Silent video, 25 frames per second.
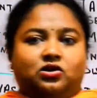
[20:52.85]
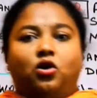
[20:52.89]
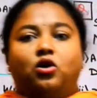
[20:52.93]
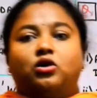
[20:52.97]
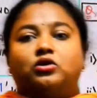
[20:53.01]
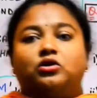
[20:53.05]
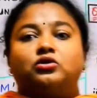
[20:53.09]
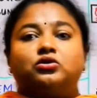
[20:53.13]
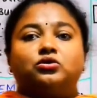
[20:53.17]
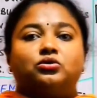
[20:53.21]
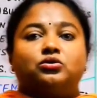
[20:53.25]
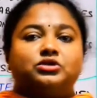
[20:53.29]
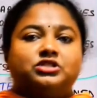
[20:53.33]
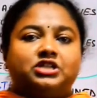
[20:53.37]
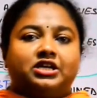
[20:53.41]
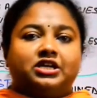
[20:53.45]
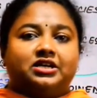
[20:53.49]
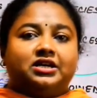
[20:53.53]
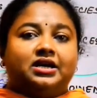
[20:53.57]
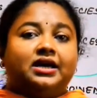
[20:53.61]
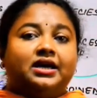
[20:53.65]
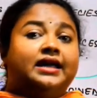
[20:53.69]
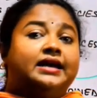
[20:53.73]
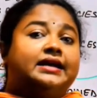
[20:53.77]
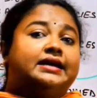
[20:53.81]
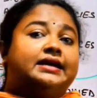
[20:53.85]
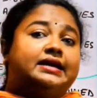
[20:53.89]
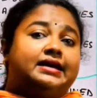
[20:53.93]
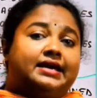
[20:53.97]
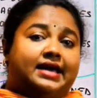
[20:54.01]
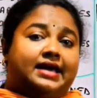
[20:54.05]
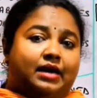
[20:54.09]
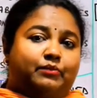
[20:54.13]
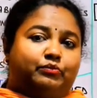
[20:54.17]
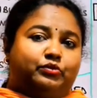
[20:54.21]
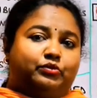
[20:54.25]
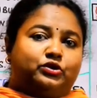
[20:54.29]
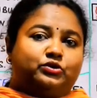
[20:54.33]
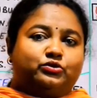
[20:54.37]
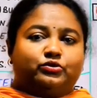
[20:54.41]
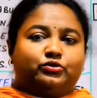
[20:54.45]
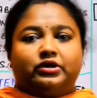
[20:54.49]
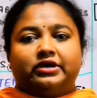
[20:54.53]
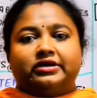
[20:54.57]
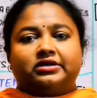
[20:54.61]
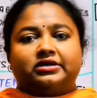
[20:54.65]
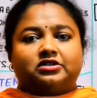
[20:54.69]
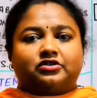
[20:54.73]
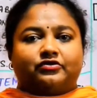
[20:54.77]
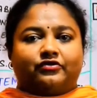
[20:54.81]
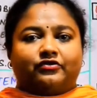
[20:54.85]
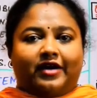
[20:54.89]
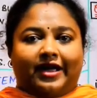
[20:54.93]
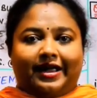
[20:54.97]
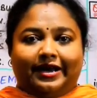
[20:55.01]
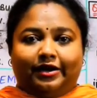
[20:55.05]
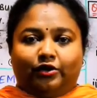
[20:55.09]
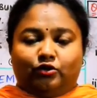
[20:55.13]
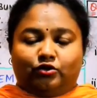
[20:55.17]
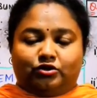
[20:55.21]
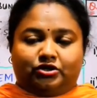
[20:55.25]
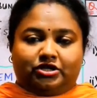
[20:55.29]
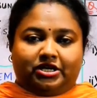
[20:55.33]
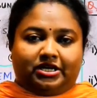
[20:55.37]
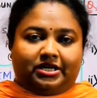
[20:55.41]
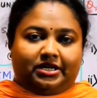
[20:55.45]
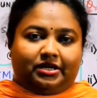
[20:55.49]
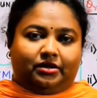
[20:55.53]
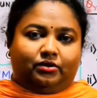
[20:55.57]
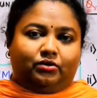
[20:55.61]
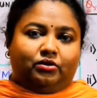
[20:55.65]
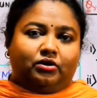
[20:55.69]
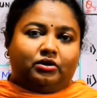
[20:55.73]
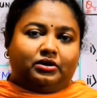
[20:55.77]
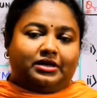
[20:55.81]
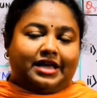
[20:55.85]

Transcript: ontogeny recapitulates phylogeny.